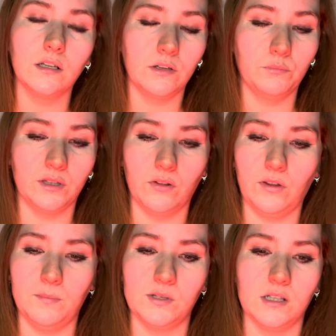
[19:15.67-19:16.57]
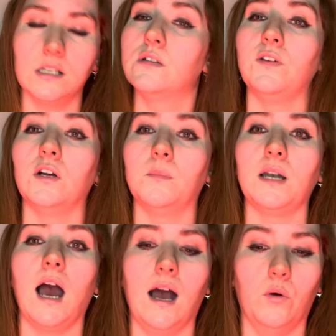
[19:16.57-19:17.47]
with the themes of this film and
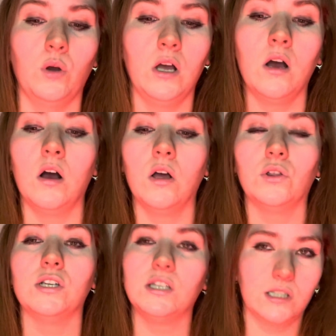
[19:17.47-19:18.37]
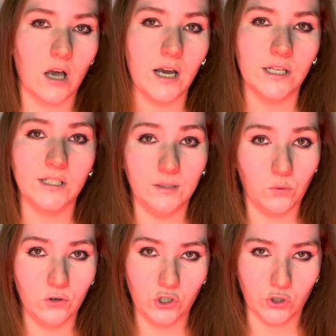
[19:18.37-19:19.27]
how the society
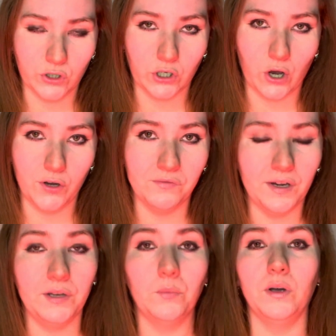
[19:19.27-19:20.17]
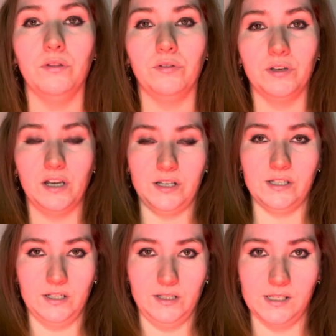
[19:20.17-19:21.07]
was during with the
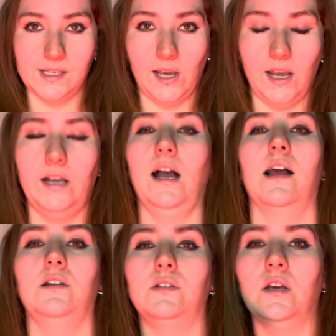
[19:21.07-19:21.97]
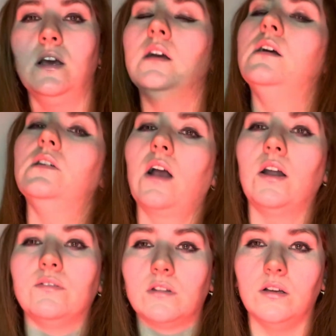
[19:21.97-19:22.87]
distancing and kind
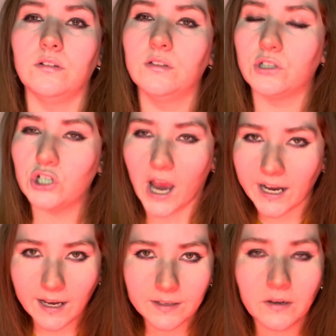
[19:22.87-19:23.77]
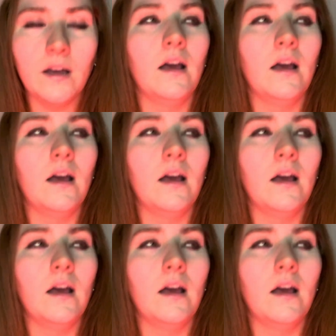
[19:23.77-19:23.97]
of the chain.